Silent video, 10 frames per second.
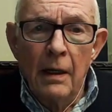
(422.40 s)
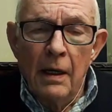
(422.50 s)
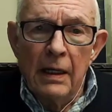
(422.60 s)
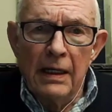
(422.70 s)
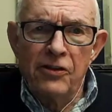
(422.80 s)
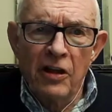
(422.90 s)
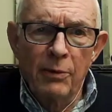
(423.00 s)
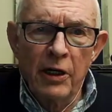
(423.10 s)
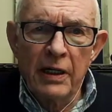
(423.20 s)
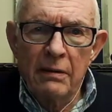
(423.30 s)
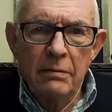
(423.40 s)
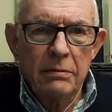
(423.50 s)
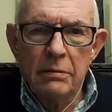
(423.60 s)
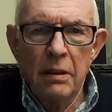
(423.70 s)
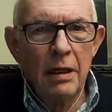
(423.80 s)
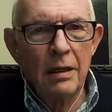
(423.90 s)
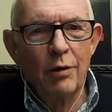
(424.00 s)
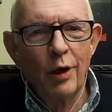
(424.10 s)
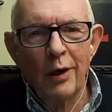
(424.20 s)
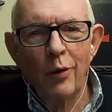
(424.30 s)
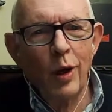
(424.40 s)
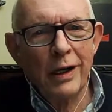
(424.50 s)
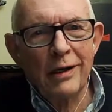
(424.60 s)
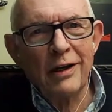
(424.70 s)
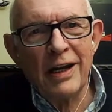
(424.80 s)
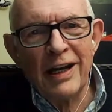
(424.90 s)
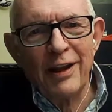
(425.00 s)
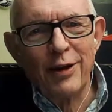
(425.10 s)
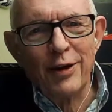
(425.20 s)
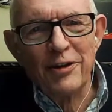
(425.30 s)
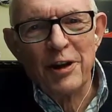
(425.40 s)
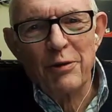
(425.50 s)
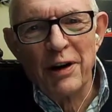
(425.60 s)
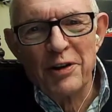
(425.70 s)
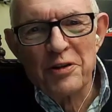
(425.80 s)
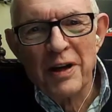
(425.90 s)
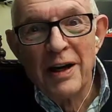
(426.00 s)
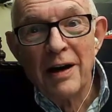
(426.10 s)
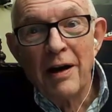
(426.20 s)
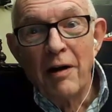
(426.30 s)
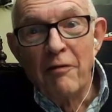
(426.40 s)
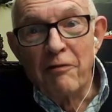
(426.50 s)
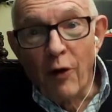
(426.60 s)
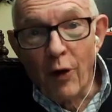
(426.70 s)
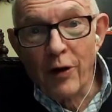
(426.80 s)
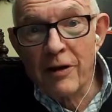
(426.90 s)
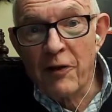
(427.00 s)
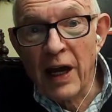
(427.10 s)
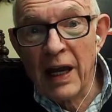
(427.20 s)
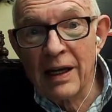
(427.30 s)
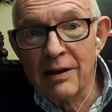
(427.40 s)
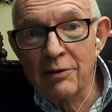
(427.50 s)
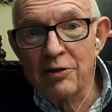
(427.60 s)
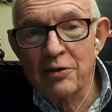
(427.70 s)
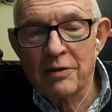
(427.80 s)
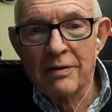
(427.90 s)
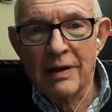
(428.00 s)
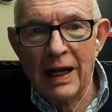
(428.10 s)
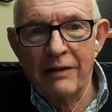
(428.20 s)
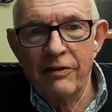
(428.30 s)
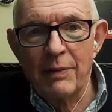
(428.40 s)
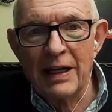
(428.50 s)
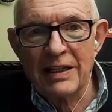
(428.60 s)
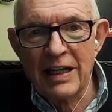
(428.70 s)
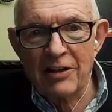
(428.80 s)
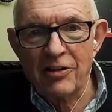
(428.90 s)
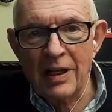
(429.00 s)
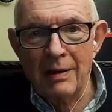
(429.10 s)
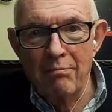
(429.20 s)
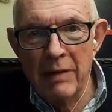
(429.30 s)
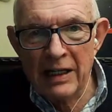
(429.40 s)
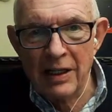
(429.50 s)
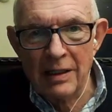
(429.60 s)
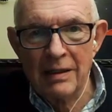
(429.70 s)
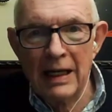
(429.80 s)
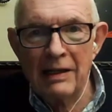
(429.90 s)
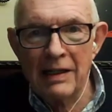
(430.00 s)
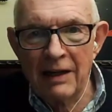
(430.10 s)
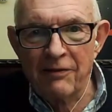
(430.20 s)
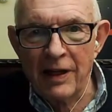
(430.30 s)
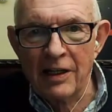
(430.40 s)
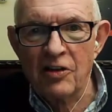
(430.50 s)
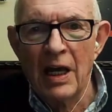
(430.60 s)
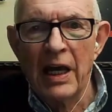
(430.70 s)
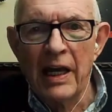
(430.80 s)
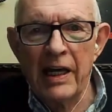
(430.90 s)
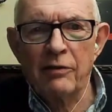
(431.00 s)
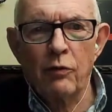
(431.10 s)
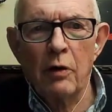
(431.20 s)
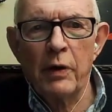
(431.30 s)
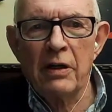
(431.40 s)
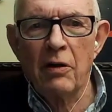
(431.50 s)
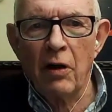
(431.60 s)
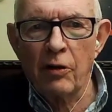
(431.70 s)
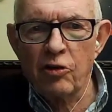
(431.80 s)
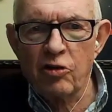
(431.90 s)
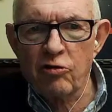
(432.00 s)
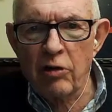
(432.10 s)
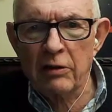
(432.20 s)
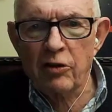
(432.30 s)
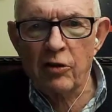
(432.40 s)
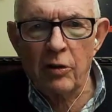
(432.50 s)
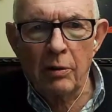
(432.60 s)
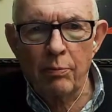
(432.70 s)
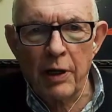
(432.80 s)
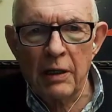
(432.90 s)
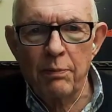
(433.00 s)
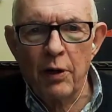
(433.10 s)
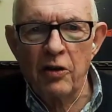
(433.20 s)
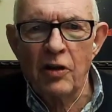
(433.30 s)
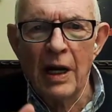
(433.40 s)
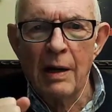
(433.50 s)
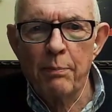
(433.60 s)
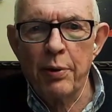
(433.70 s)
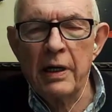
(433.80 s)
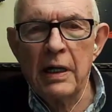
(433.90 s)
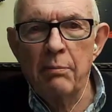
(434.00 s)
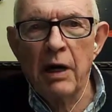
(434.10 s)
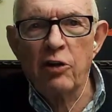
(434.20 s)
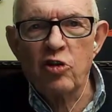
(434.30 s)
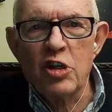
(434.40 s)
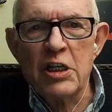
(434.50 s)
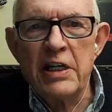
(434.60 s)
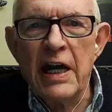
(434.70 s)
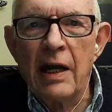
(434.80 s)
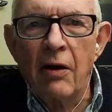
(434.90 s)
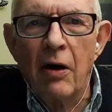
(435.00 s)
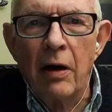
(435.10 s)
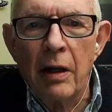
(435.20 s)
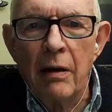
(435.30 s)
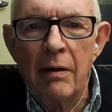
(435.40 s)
In summary, what a day Thursday was. For the FANGs, Alphabet, Tesla, Meta, and Netflix hit what we call structural breakpoints, pretty much dead on,